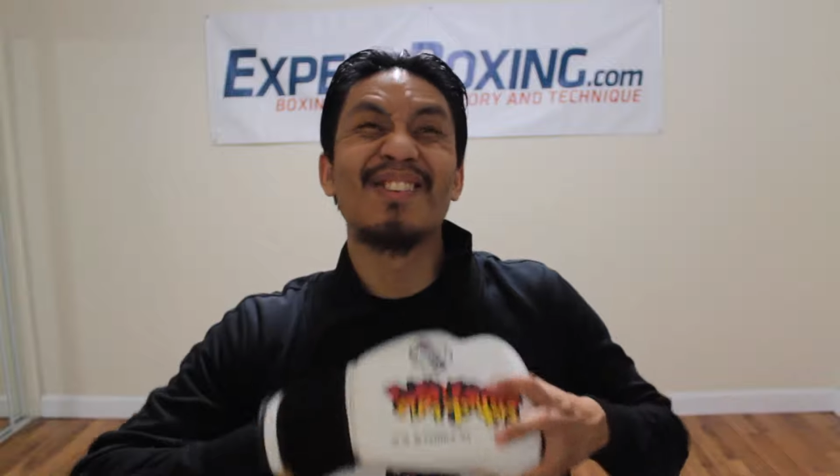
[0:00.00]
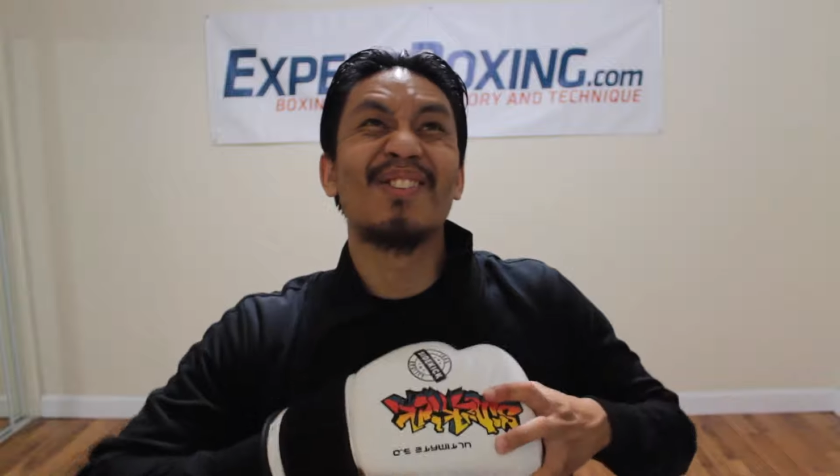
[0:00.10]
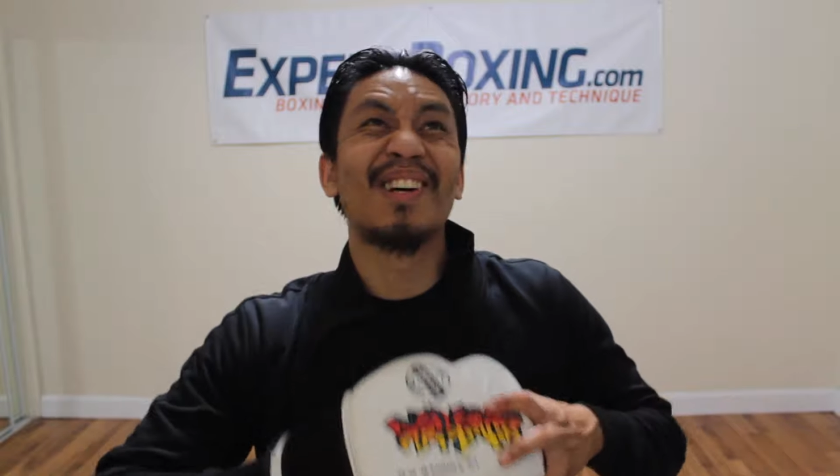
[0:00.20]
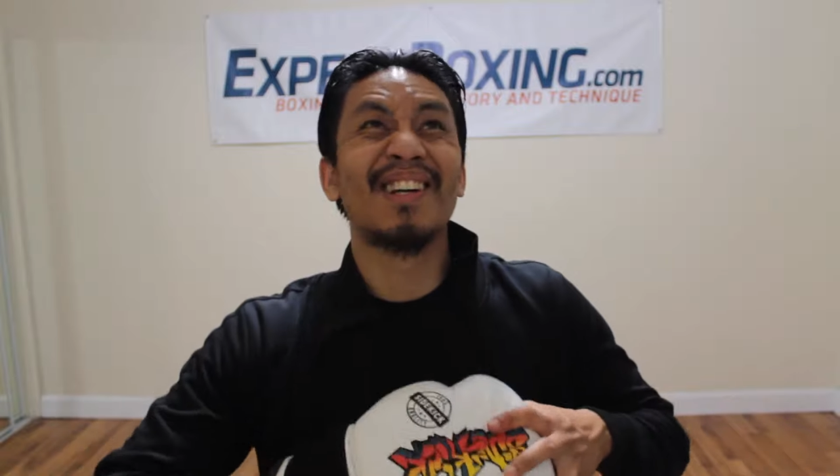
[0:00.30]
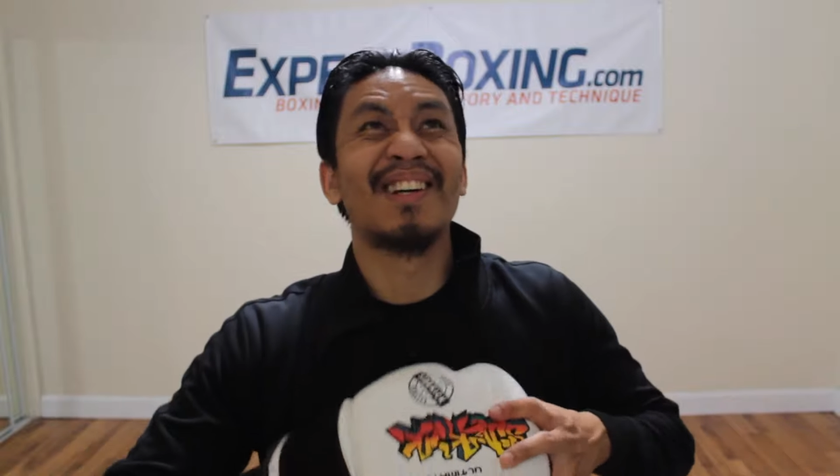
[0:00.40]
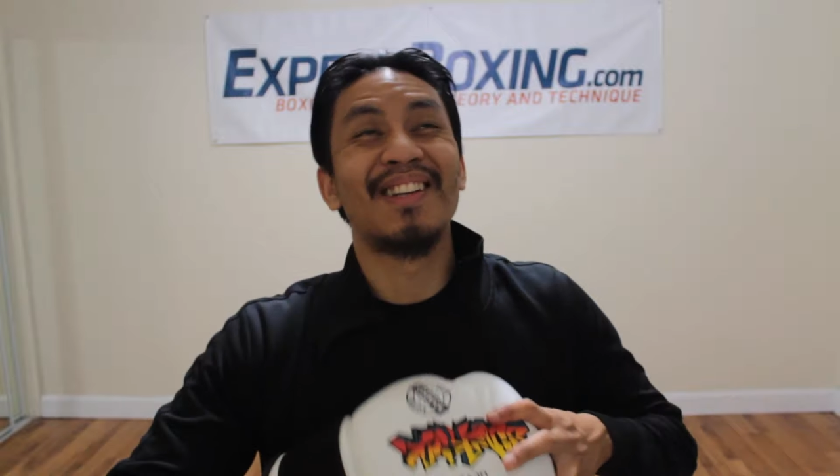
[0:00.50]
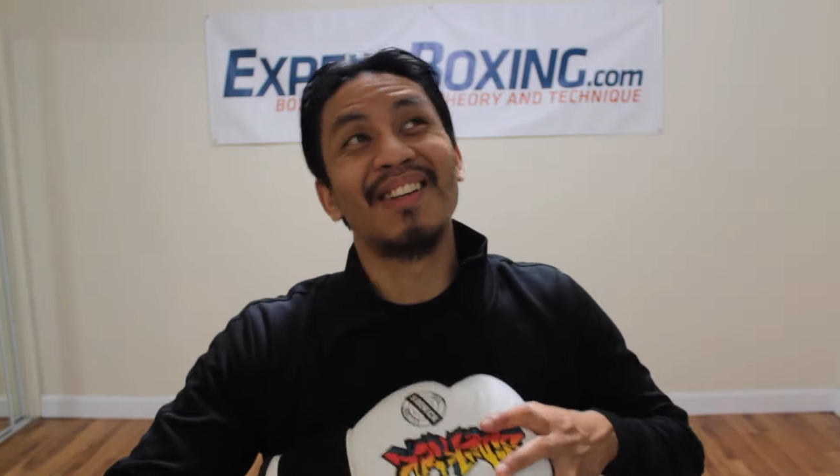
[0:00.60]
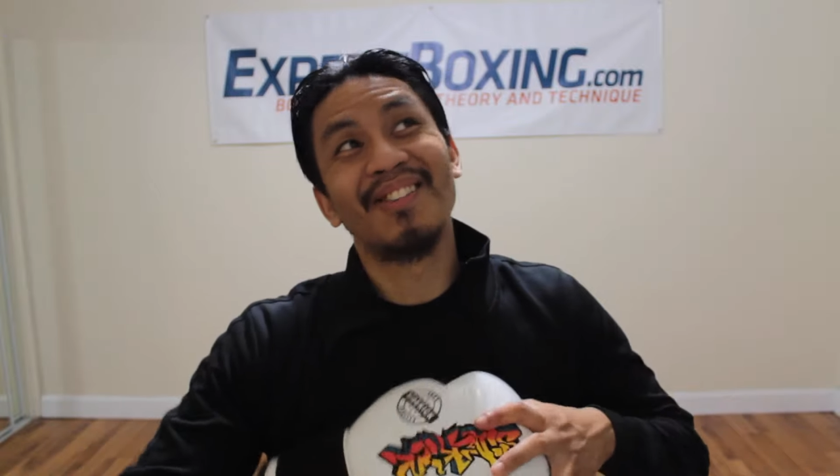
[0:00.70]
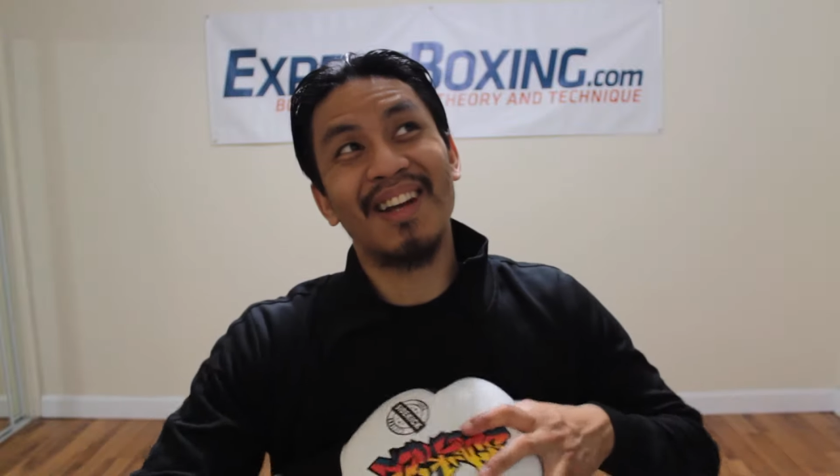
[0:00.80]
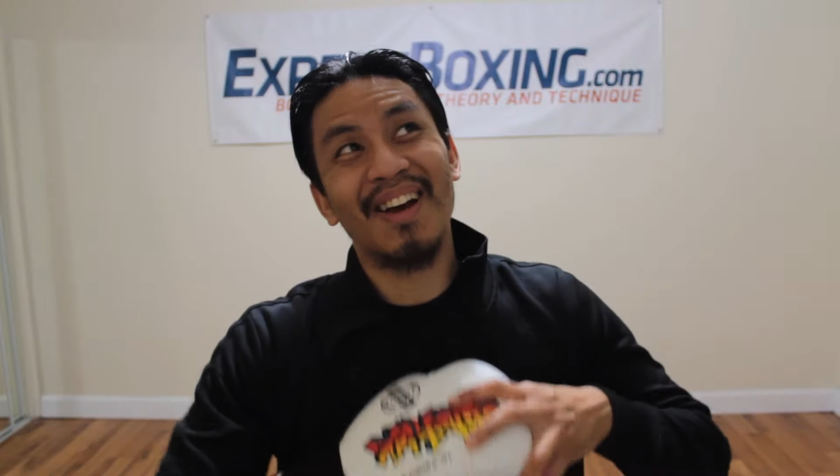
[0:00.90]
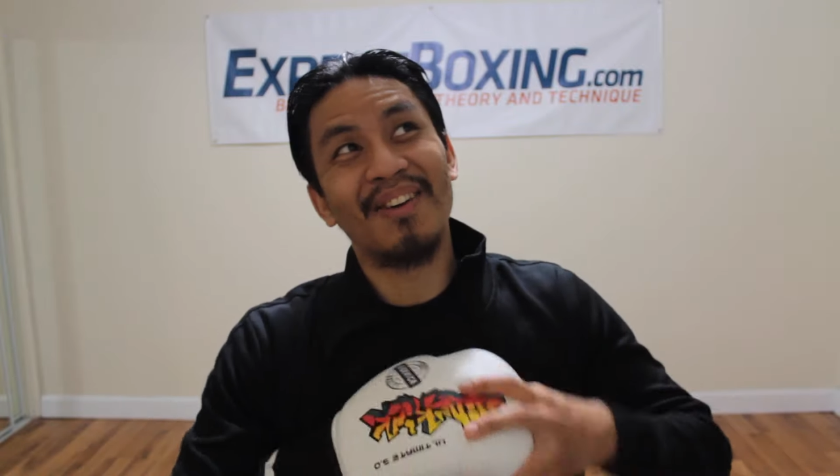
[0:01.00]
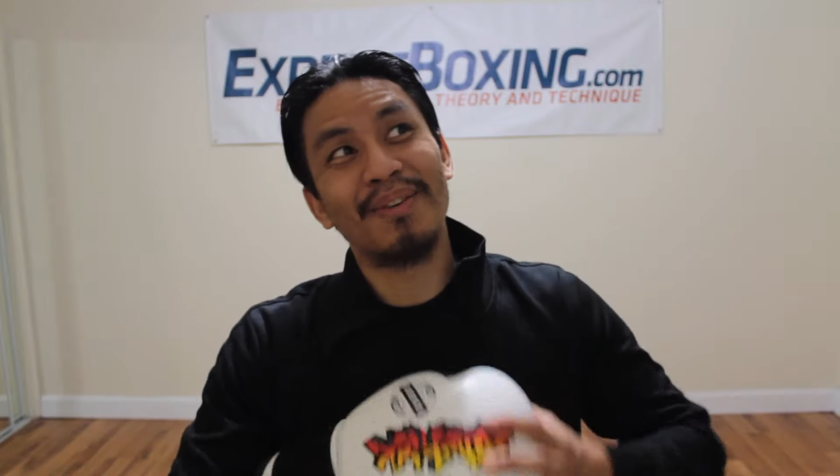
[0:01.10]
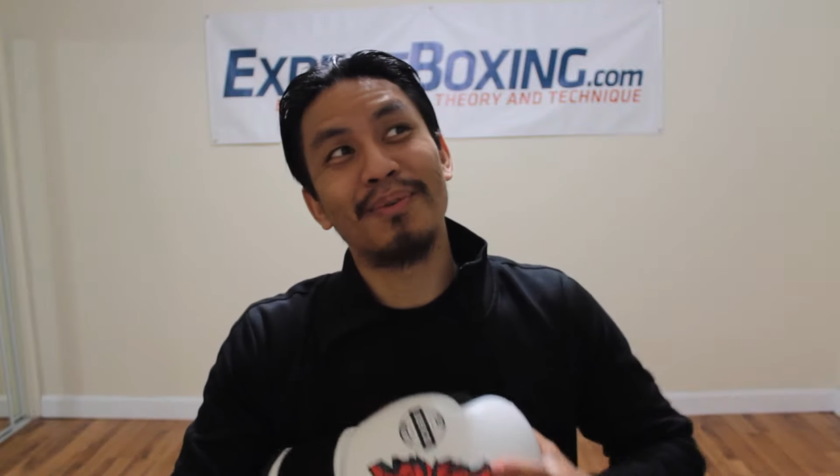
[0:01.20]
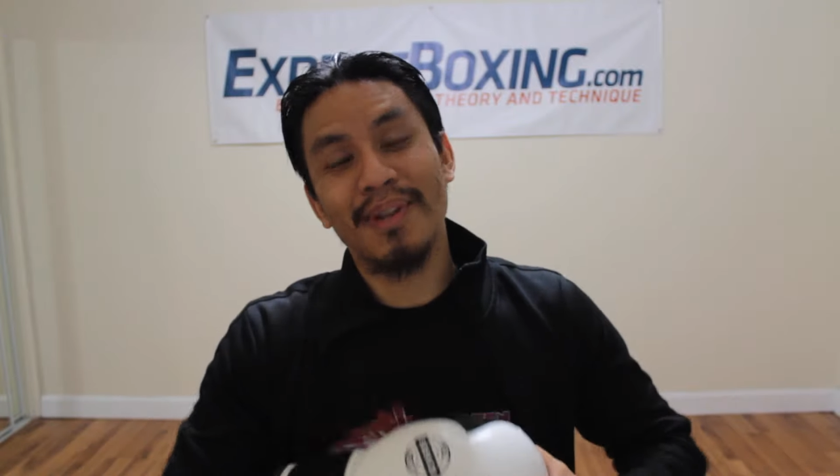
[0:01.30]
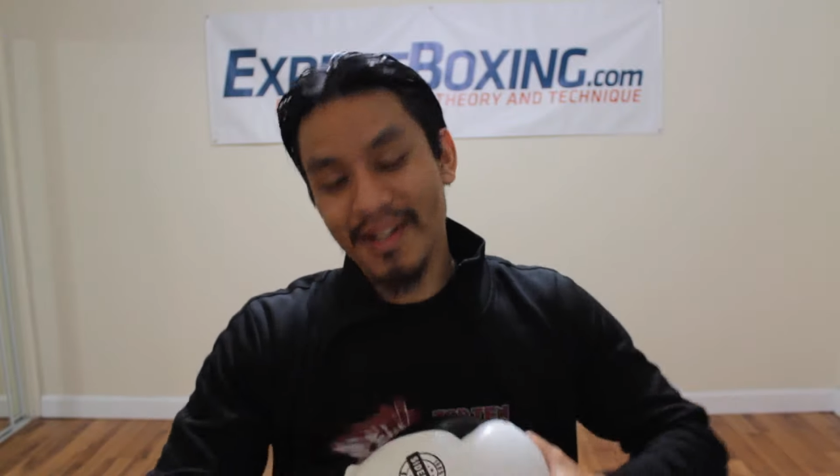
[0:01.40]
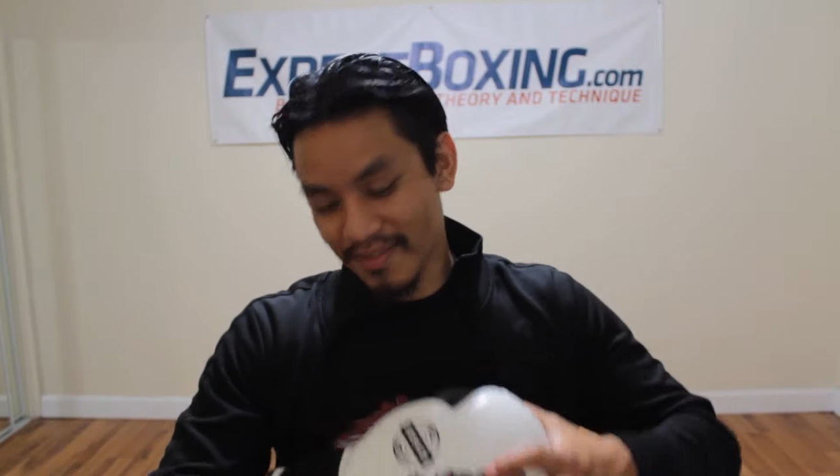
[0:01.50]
know what I